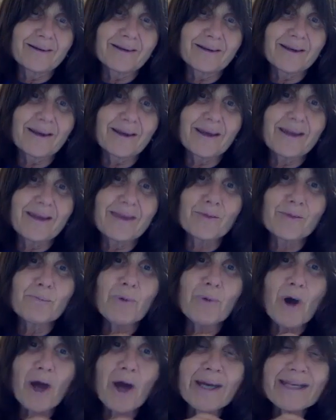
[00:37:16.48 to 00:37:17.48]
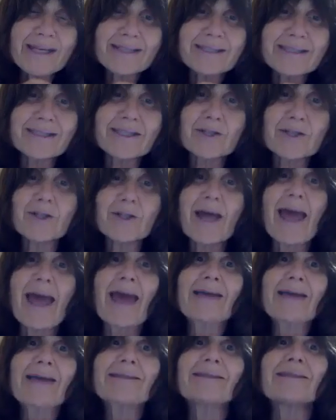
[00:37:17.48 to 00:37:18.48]
Okay? The body still
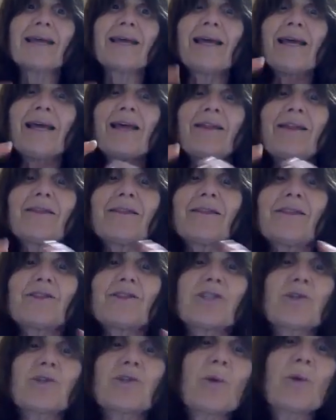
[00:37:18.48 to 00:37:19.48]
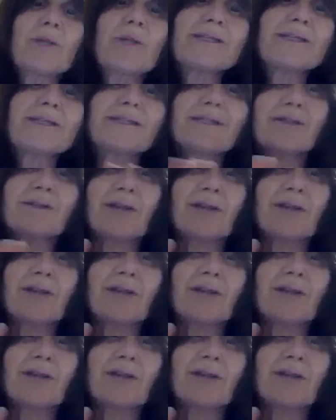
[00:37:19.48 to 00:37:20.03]
has, the soul is still